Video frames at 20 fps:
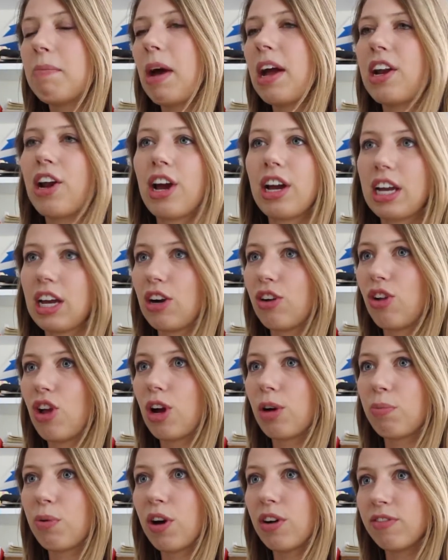might not get
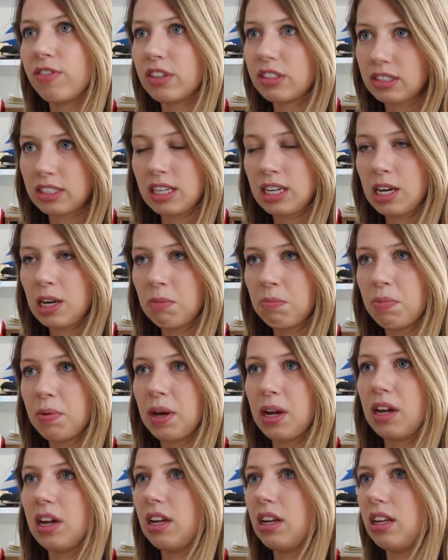along perfectly,
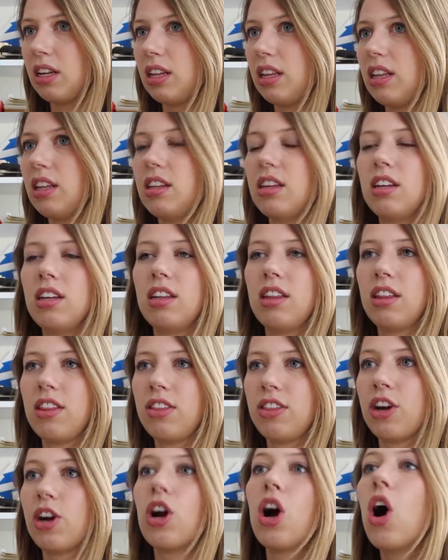but
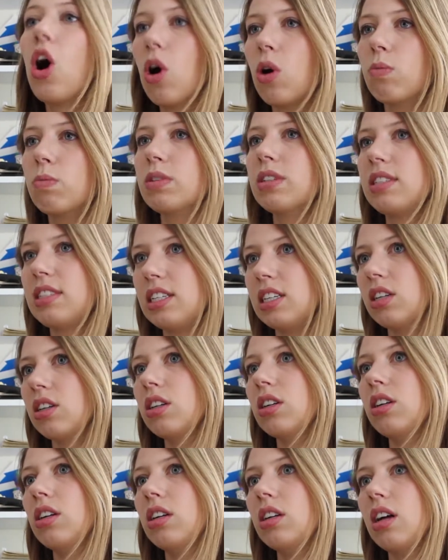their home was
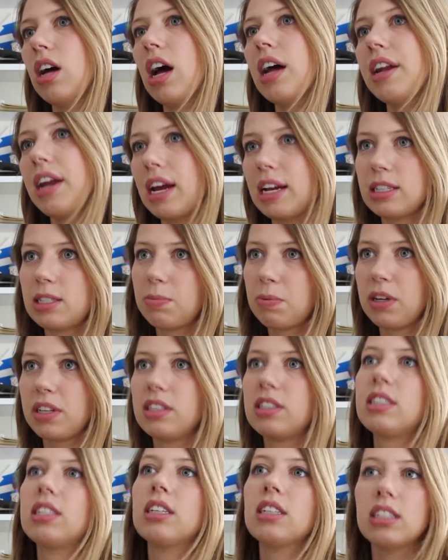still a nice
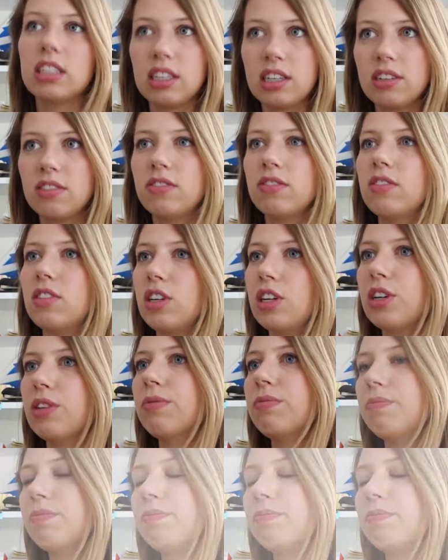place to live, you know.